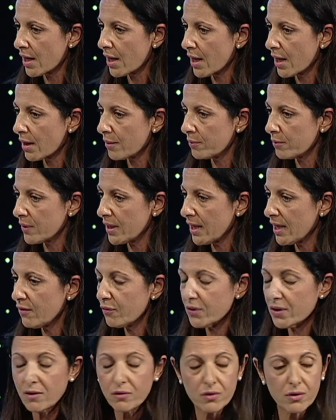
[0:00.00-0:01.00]
um,
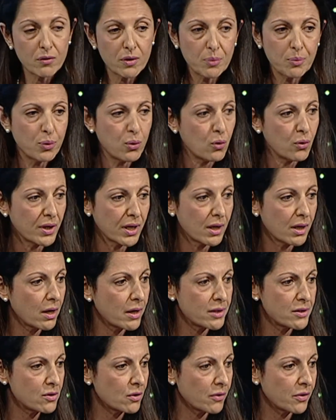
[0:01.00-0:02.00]
even if the reporting
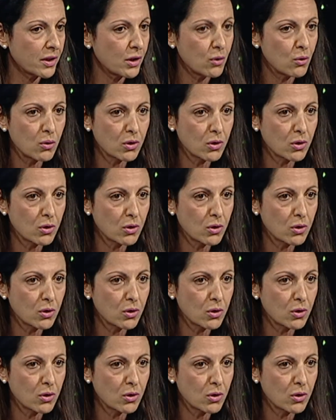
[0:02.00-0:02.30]
lines on the